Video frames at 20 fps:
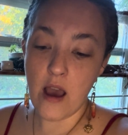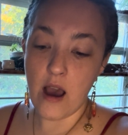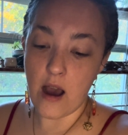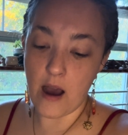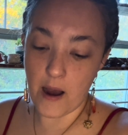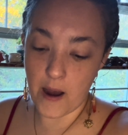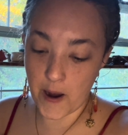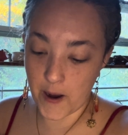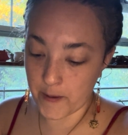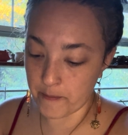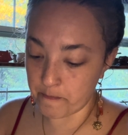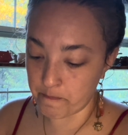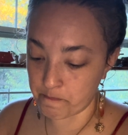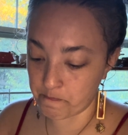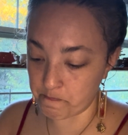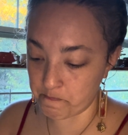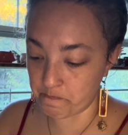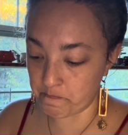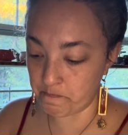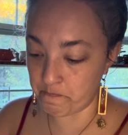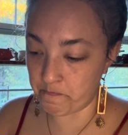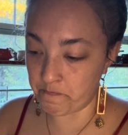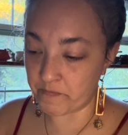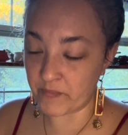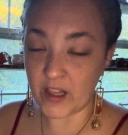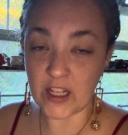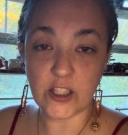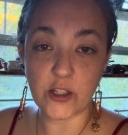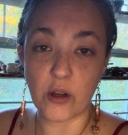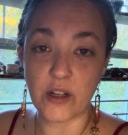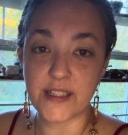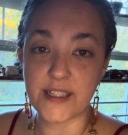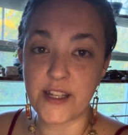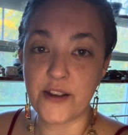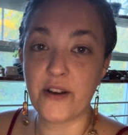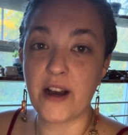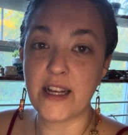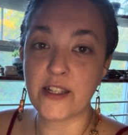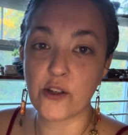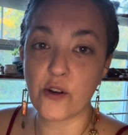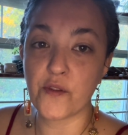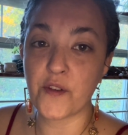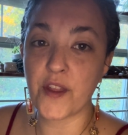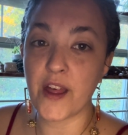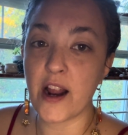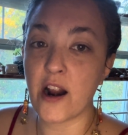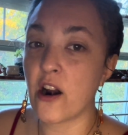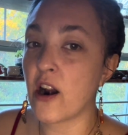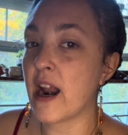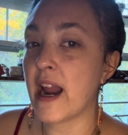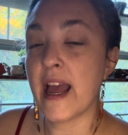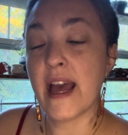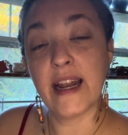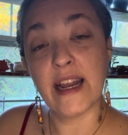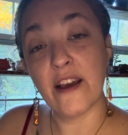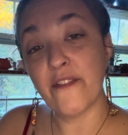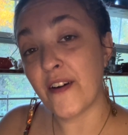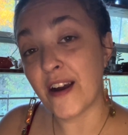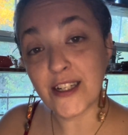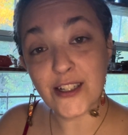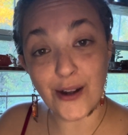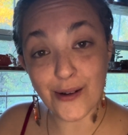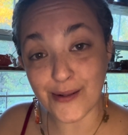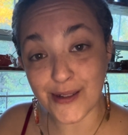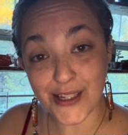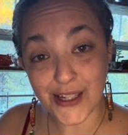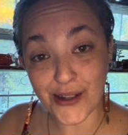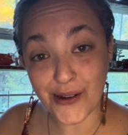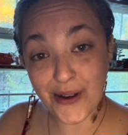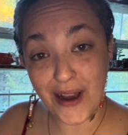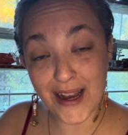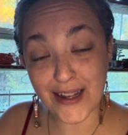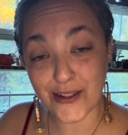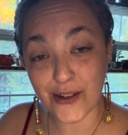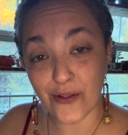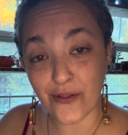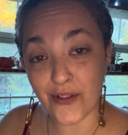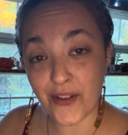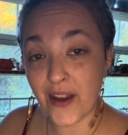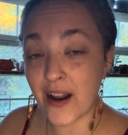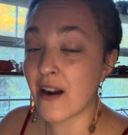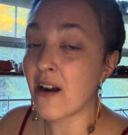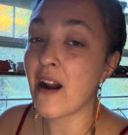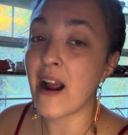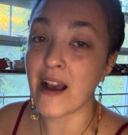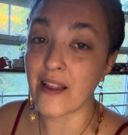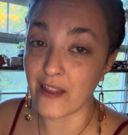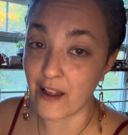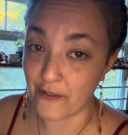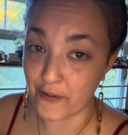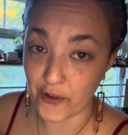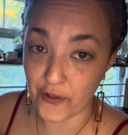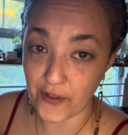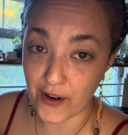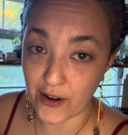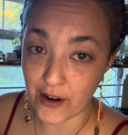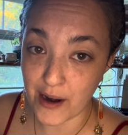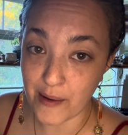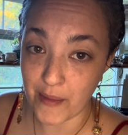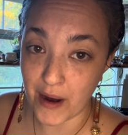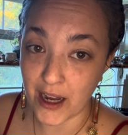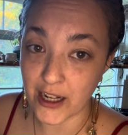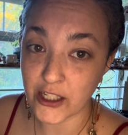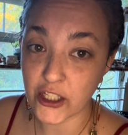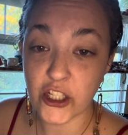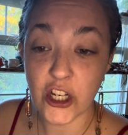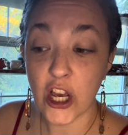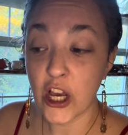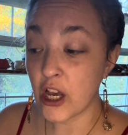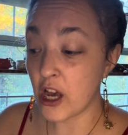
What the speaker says: So I'll see you guys over there. And if I don't see you guys over there, I love you very much.